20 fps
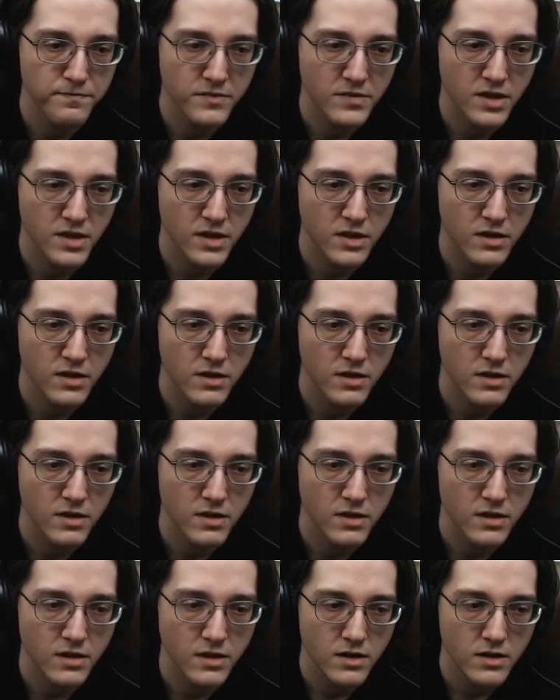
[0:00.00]

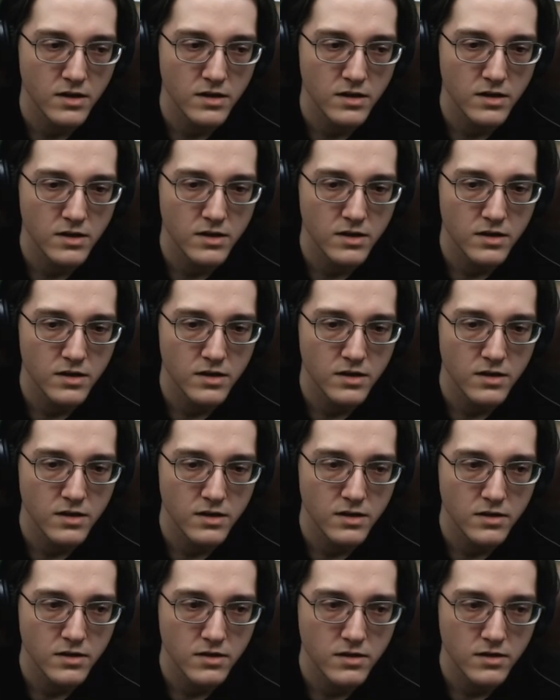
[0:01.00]

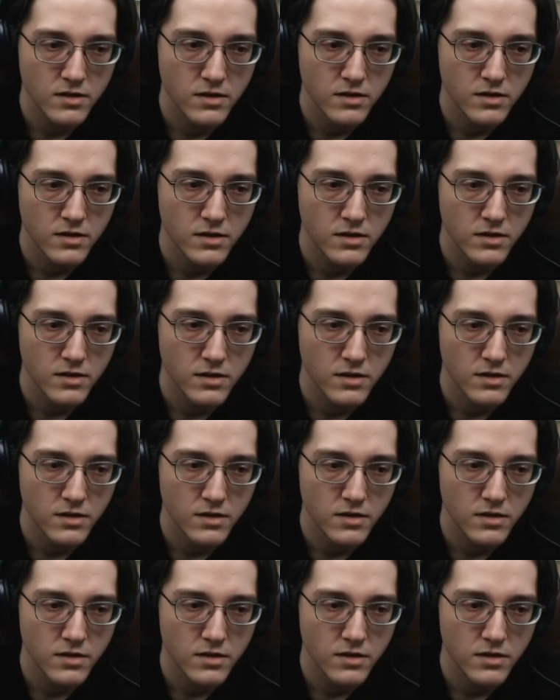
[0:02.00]
(no one is talking)